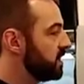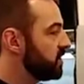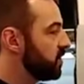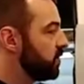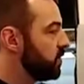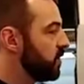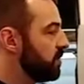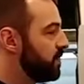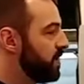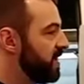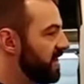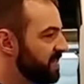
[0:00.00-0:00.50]

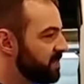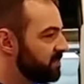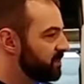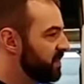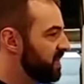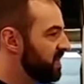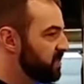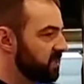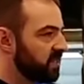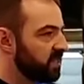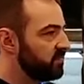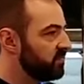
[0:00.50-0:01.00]
So the
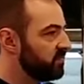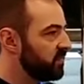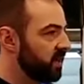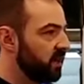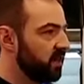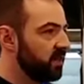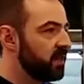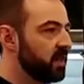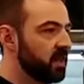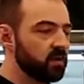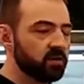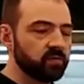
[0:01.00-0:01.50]
biggest piece you can
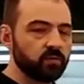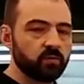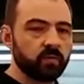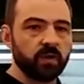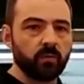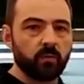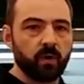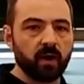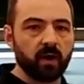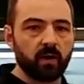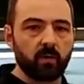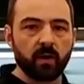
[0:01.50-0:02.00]
fit on there is
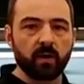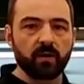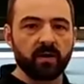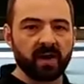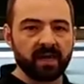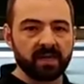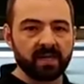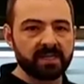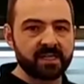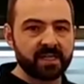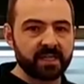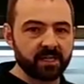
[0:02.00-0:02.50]
really right around
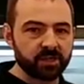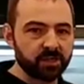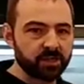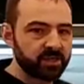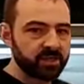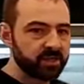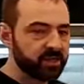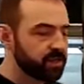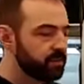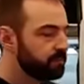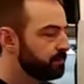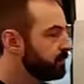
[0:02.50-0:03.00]
19
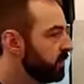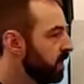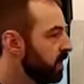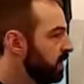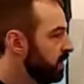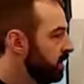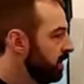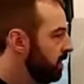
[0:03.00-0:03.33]
inches.